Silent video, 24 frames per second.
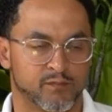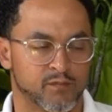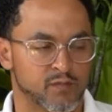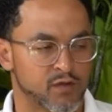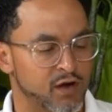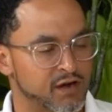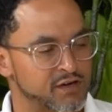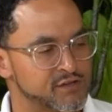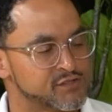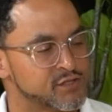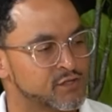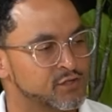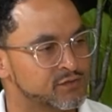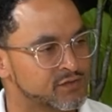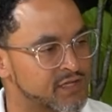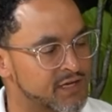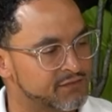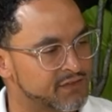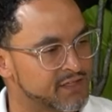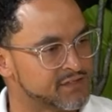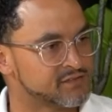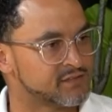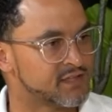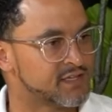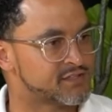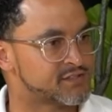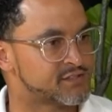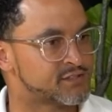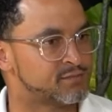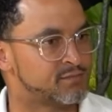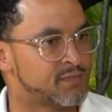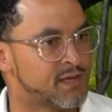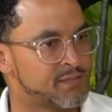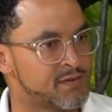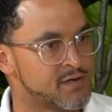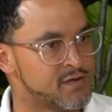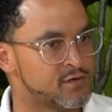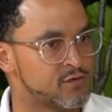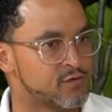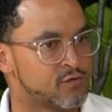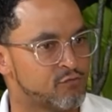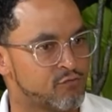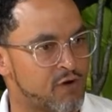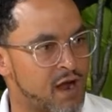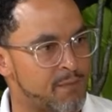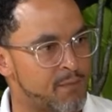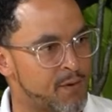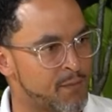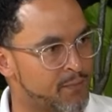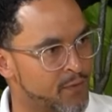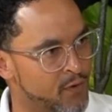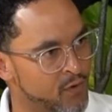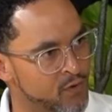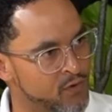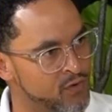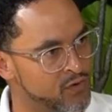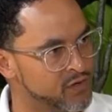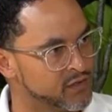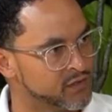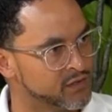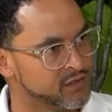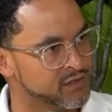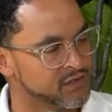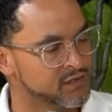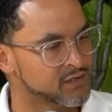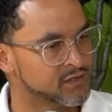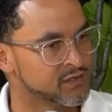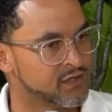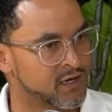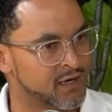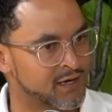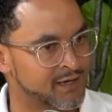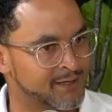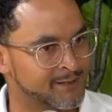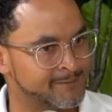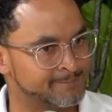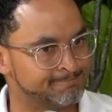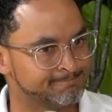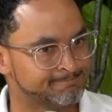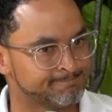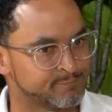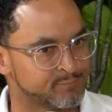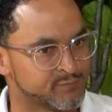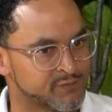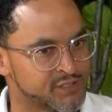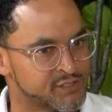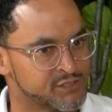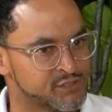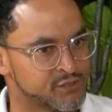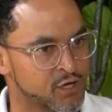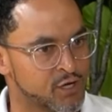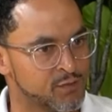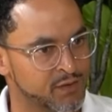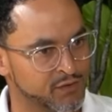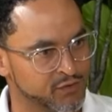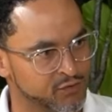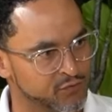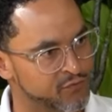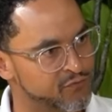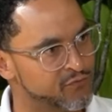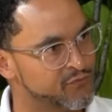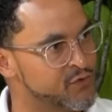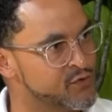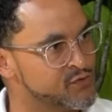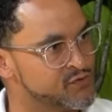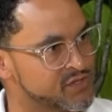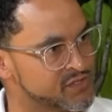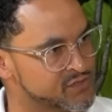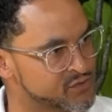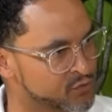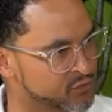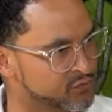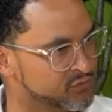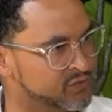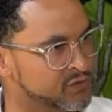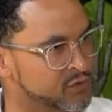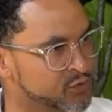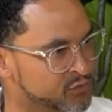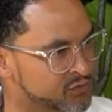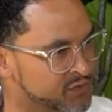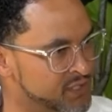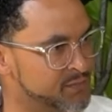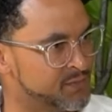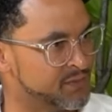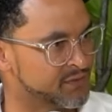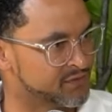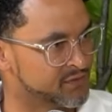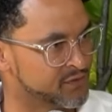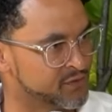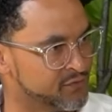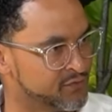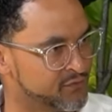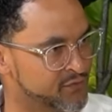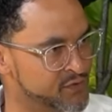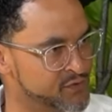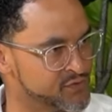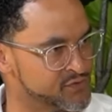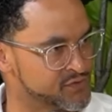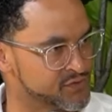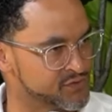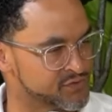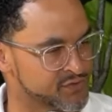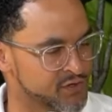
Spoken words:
All right, so David, let's maybe wrap up on this thought about the future. Let's go a little deeper into the future.